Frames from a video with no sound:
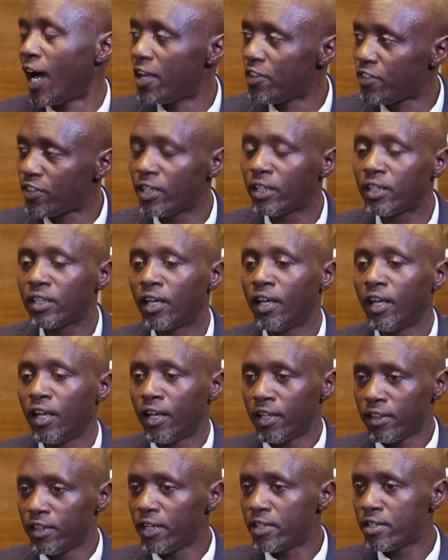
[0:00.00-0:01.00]
I think
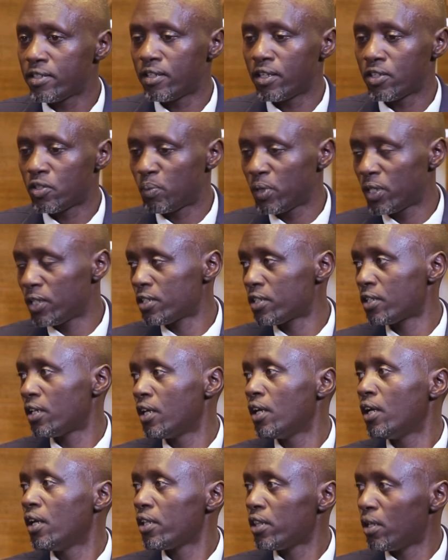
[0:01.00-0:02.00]
that is the
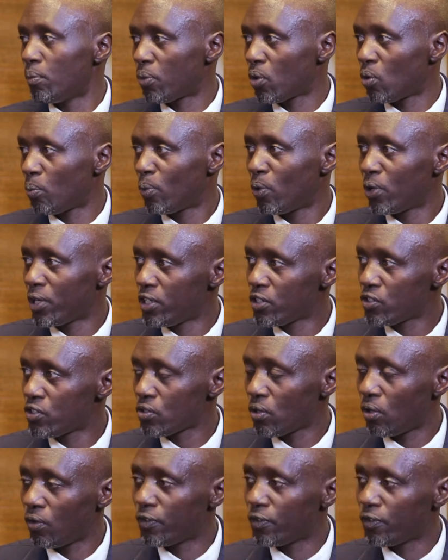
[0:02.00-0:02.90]
spirit the proponents